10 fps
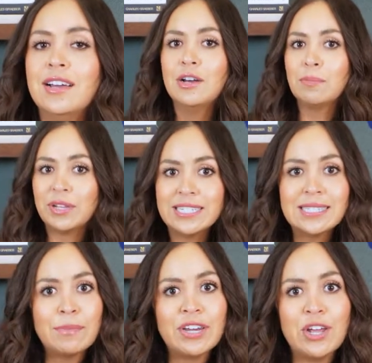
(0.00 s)
Please let
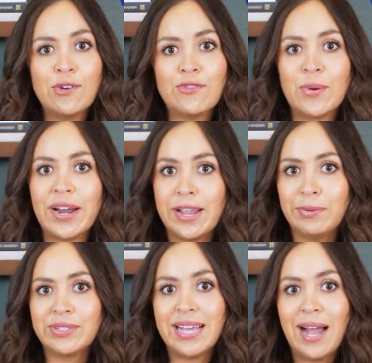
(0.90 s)
me know if you are able
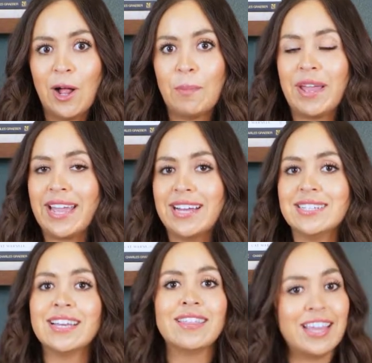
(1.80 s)
to help, and
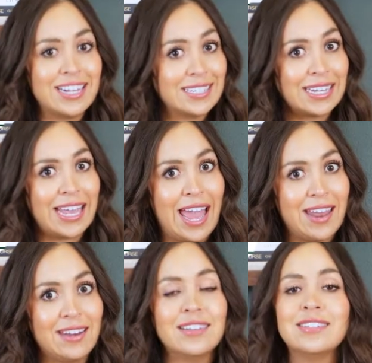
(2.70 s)
thanks
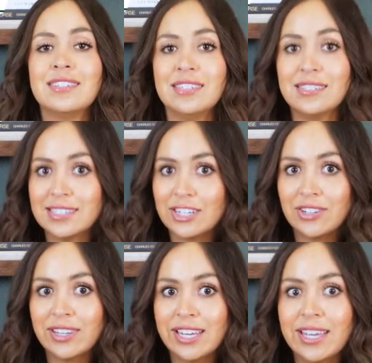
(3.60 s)
again.
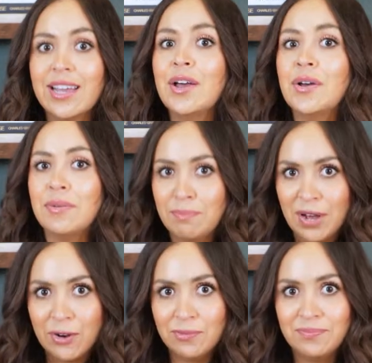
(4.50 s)
Sincerely, Bo.